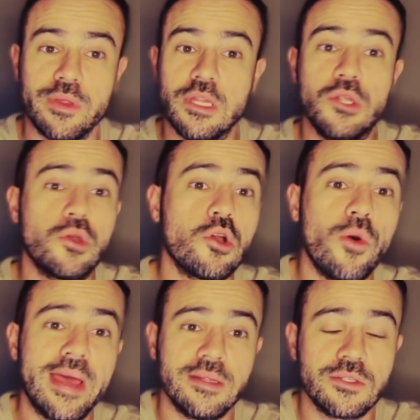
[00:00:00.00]
And then you can go
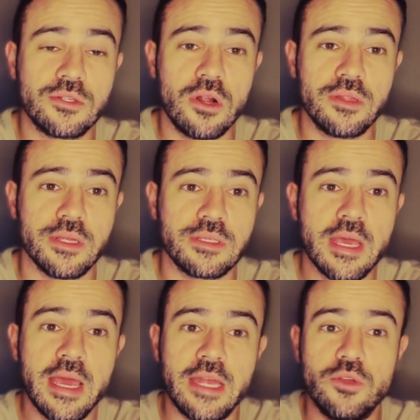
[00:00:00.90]
ahead and start this
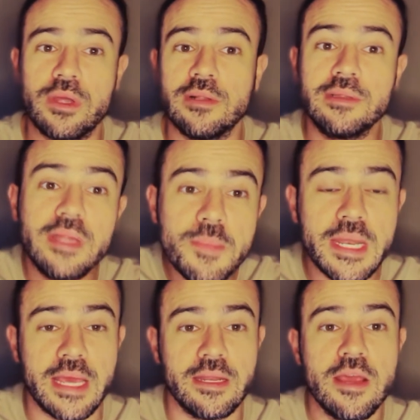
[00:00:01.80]
and you can
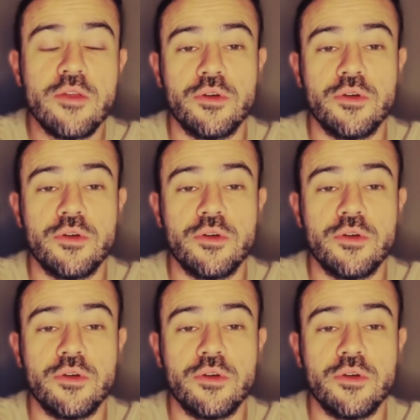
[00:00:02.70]
eliminate